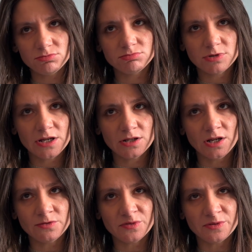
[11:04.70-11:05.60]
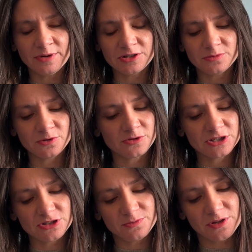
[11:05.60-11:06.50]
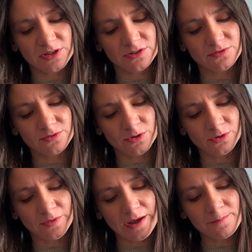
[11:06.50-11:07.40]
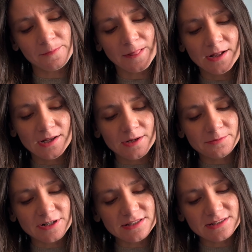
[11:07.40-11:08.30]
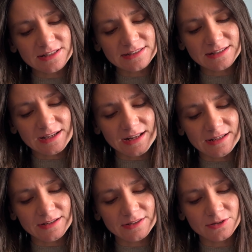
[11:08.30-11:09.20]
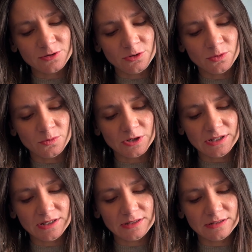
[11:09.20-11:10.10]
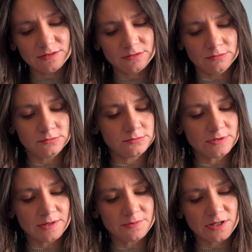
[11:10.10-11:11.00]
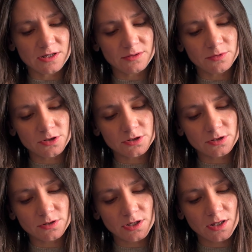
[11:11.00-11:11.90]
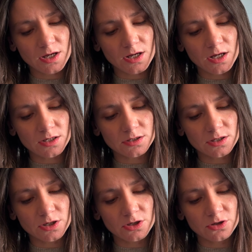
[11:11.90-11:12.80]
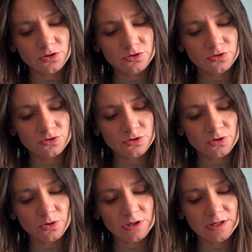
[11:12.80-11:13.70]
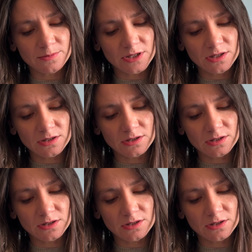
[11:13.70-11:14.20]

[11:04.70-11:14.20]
Take life over imaginable riches, but they're good all on them. Princess Kala Tulumi, I think I'm butchering that, Tulimi,